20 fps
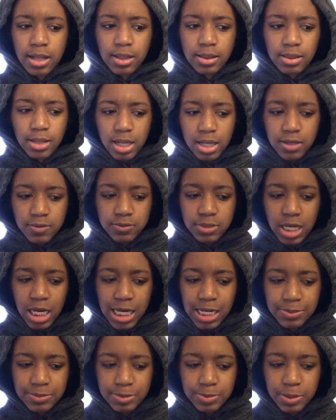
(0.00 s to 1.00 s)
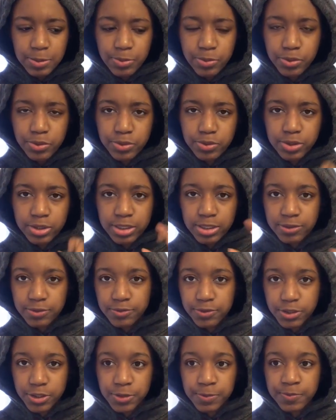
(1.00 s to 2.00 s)
8. A lot of times people
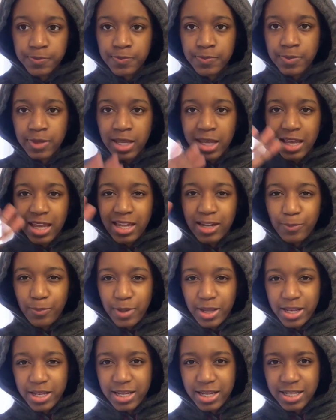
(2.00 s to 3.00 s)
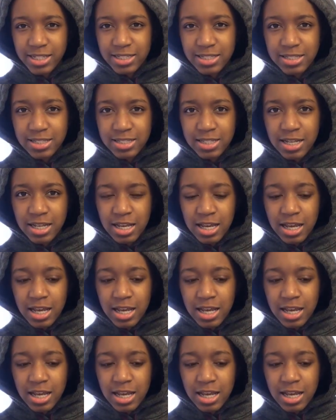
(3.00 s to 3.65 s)
differ in opinions,